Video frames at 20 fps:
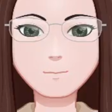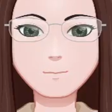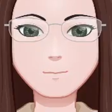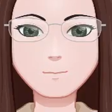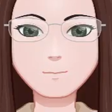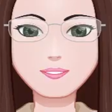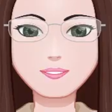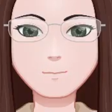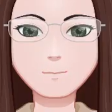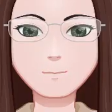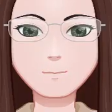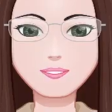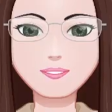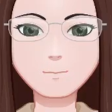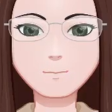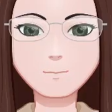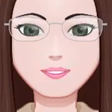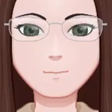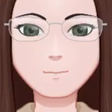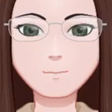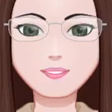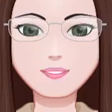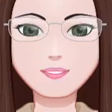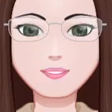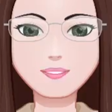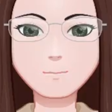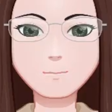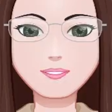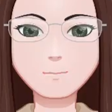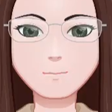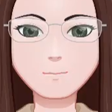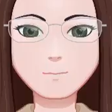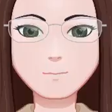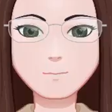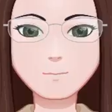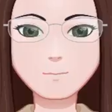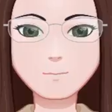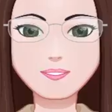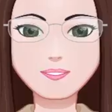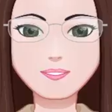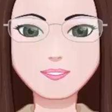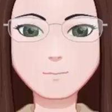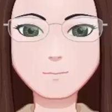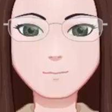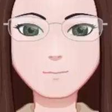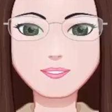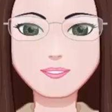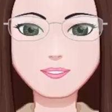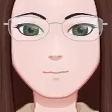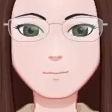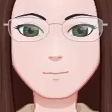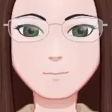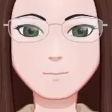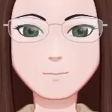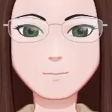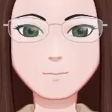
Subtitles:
that these are the improved pins,